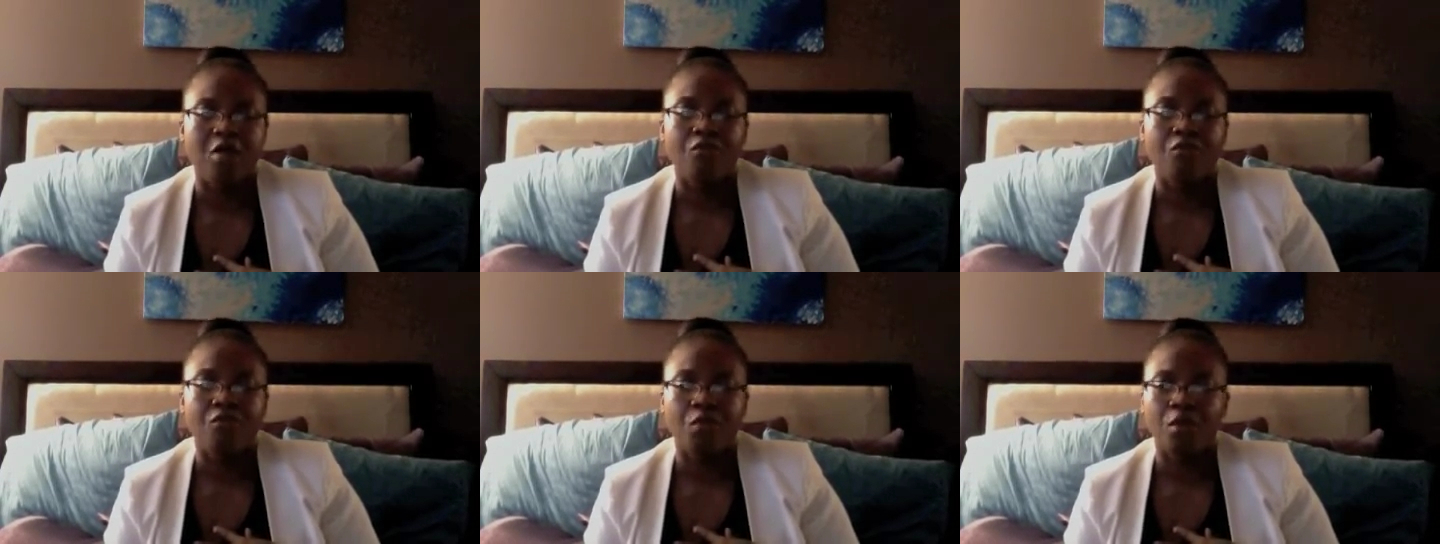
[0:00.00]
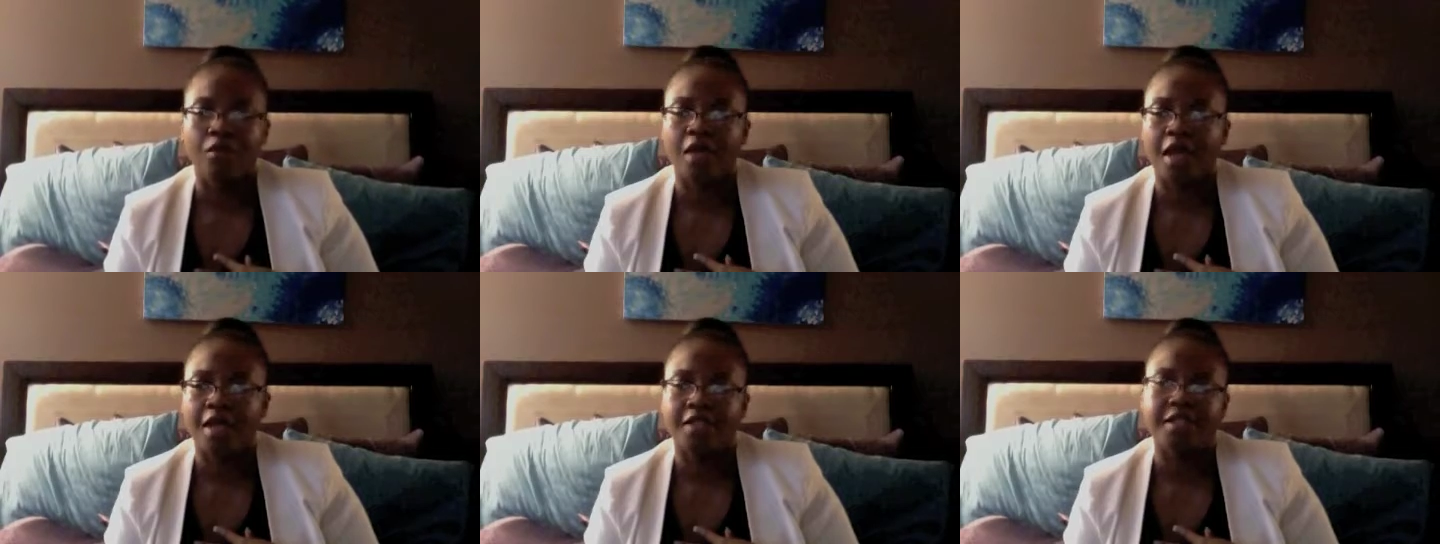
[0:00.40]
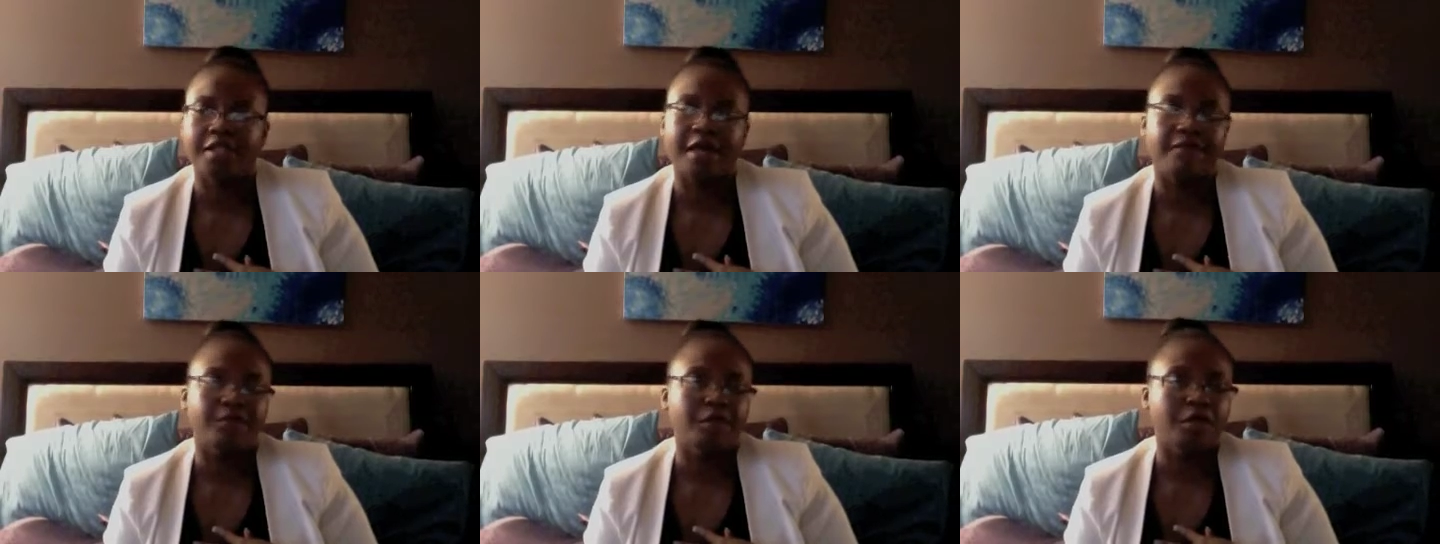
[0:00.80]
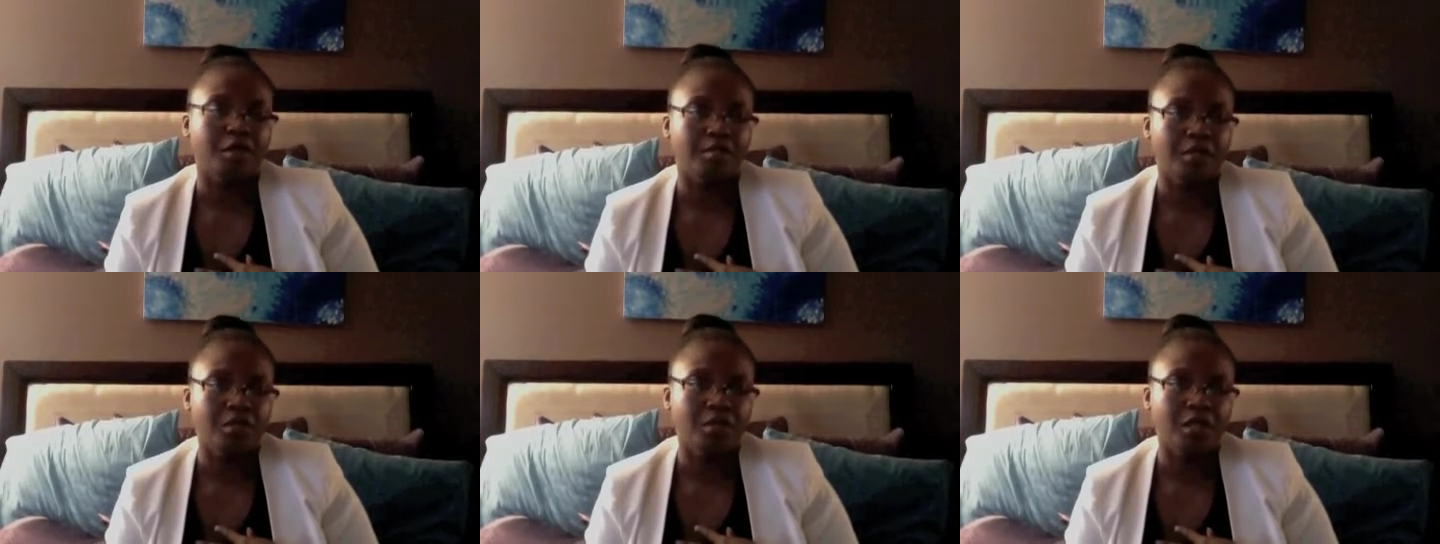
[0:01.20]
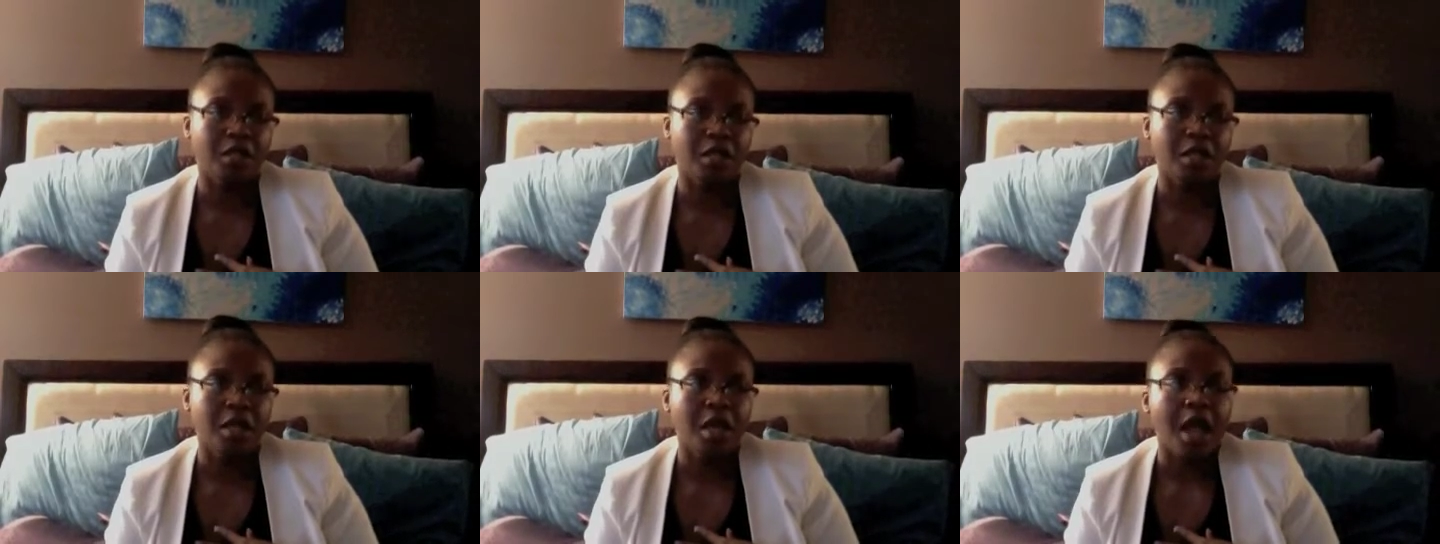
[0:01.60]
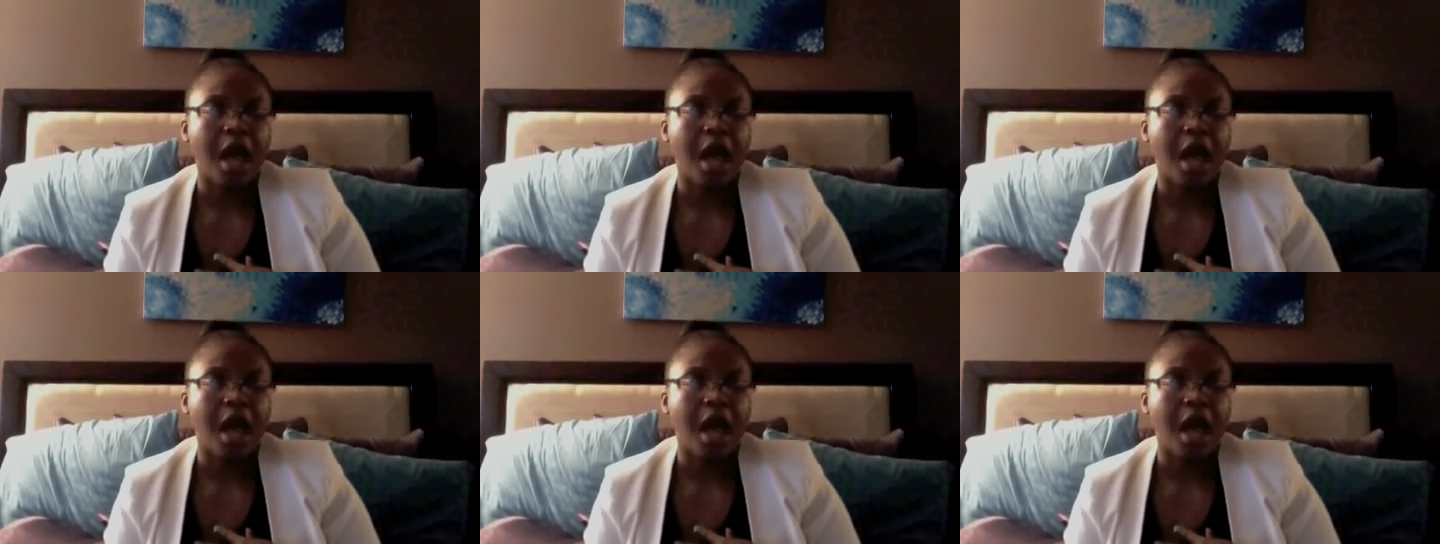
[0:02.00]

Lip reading: for the HIV community.